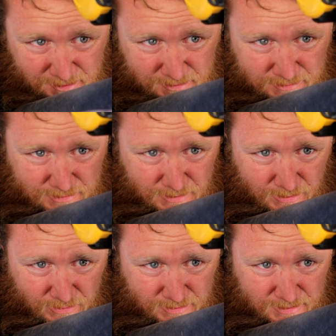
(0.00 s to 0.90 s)

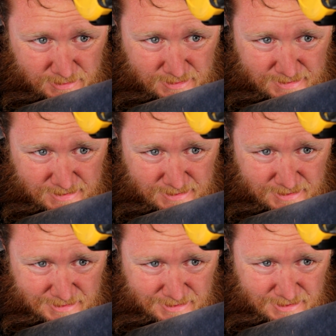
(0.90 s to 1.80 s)
So,
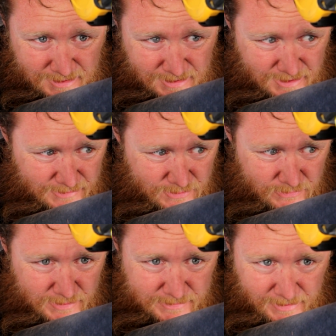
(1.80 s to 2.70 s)
on this
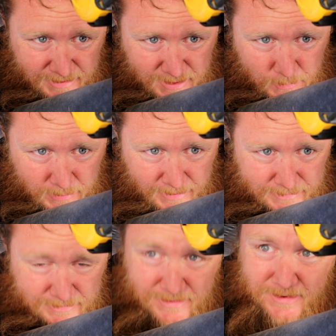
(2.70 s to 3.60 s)
front side here, we're
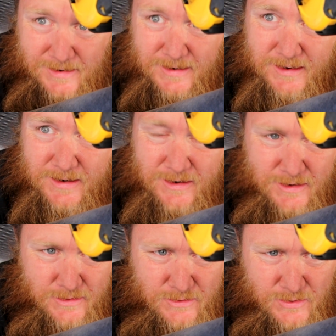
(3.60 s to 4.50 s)
at
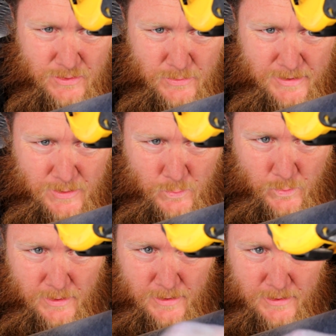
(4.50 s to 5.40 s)
2
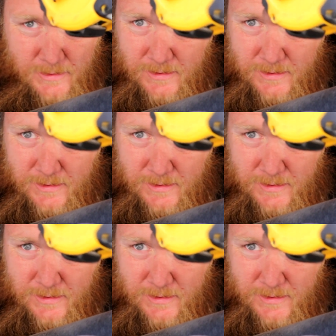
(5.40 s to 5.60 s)
1/4.